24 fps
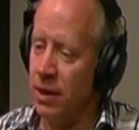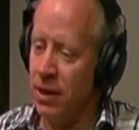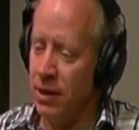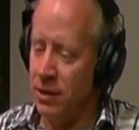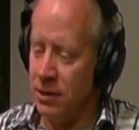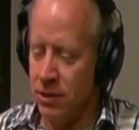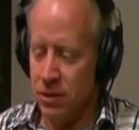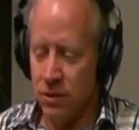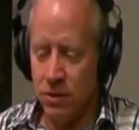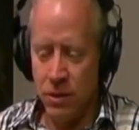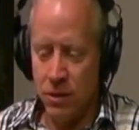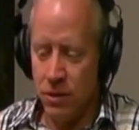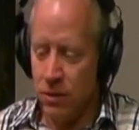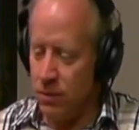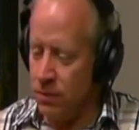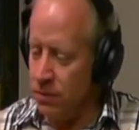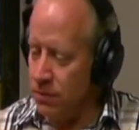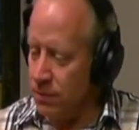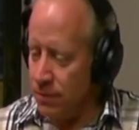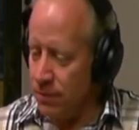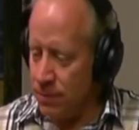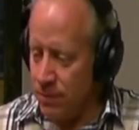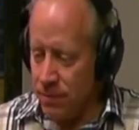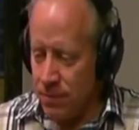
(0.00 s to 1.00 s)
you know,
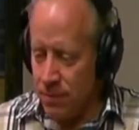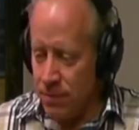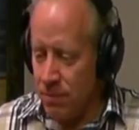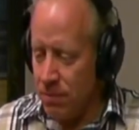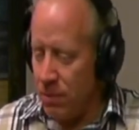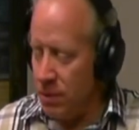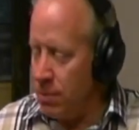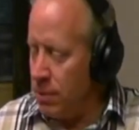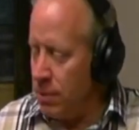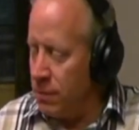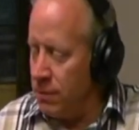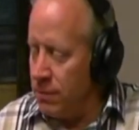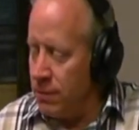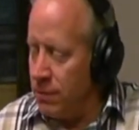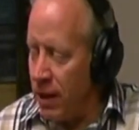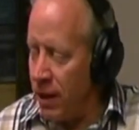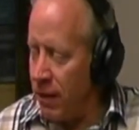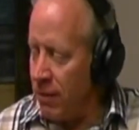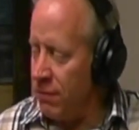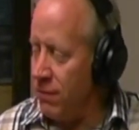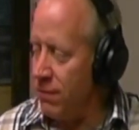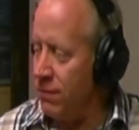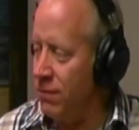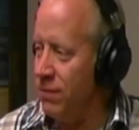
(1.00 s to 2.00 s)
people
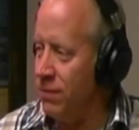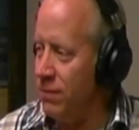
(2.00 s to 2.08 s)
have